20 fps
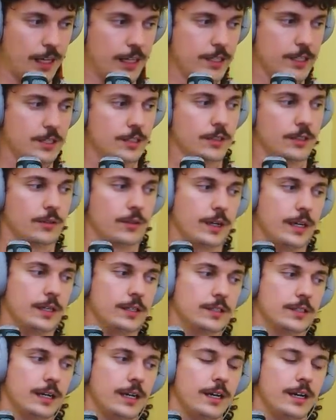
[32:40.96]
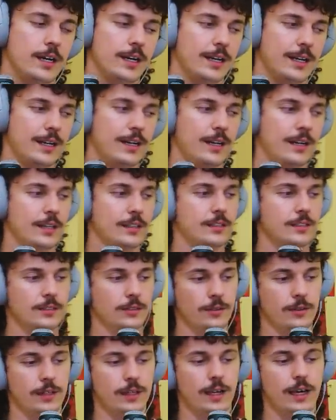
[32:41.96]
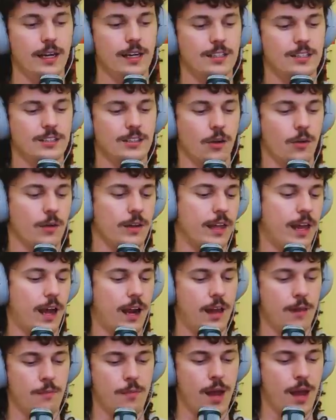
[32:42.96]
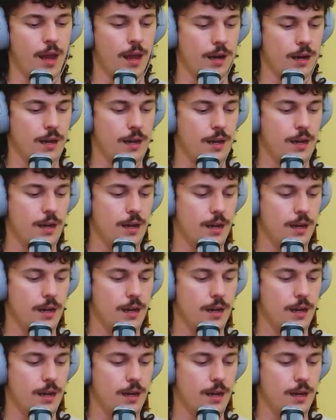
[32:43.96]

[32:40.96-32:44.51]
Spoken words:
just don't get it, man.